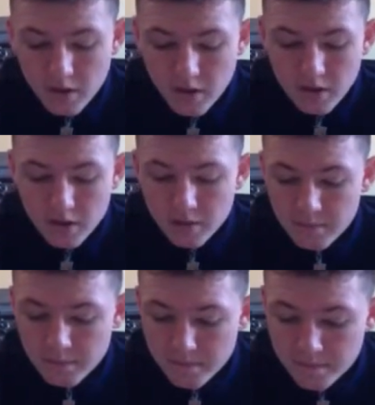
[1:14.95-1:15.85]
As
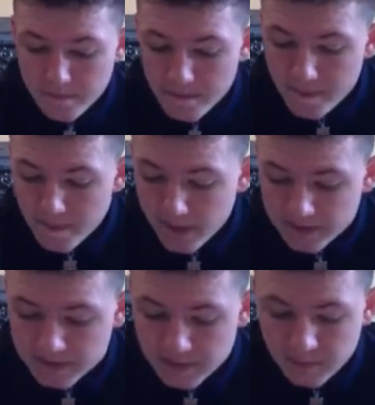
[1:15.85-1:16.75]

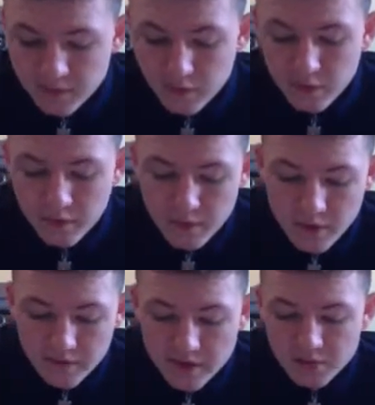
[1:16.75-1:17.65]
I said before, the
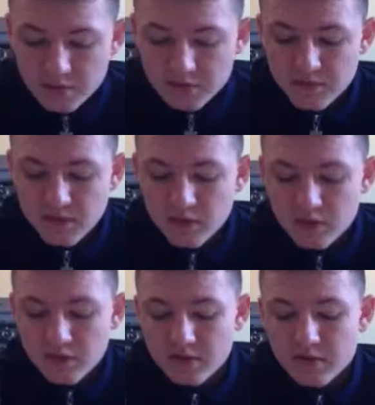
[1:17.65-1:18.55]
motivation wasn't very
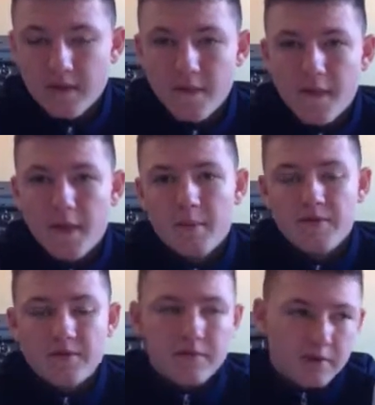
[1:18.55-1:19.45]
good
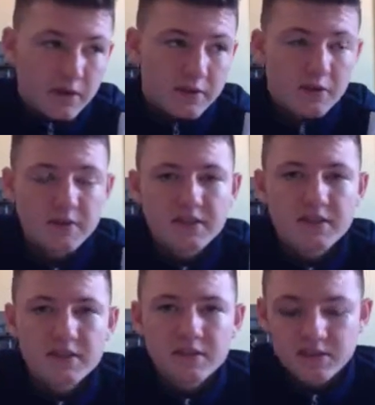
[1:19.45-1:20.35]
doing
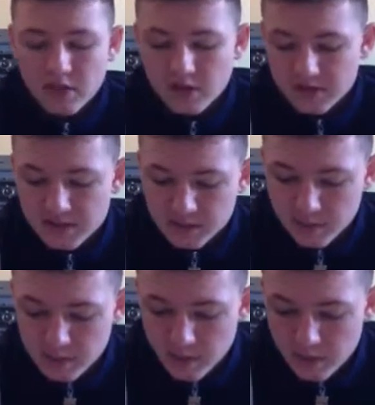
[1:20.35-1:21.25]
this at the start of the
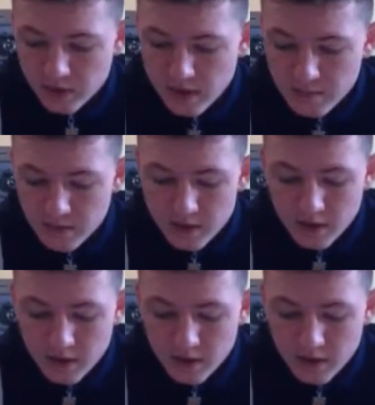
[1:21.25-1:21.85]
6-week programme.